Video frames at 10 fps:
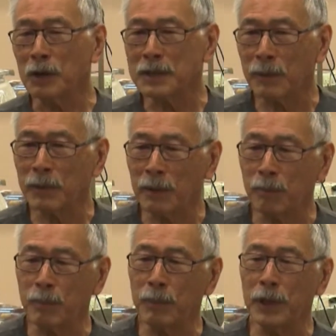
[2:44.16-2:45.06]
something
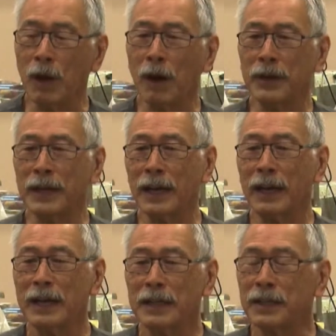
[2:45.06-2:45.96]
beyond
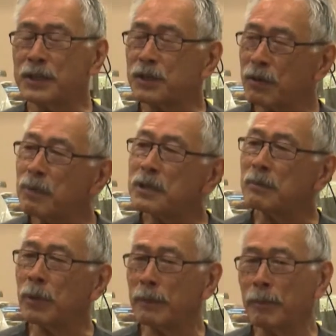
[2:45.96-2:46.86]
description,
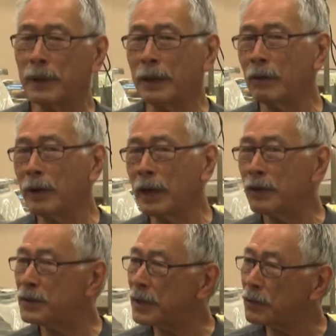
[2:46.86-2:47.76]
but it
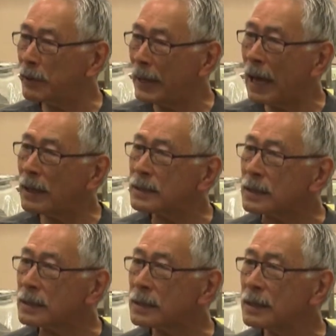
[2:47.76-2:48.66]
enters into
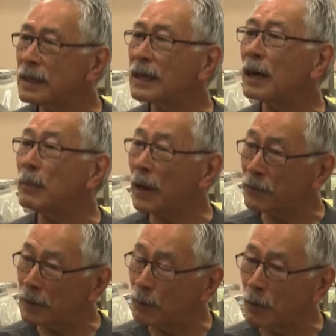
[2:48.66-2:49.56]
analysis about
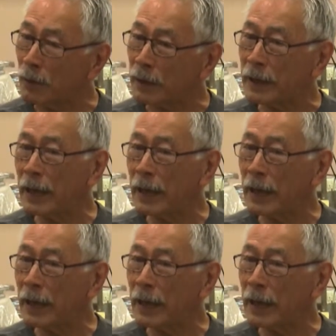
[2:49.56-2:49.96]
the work.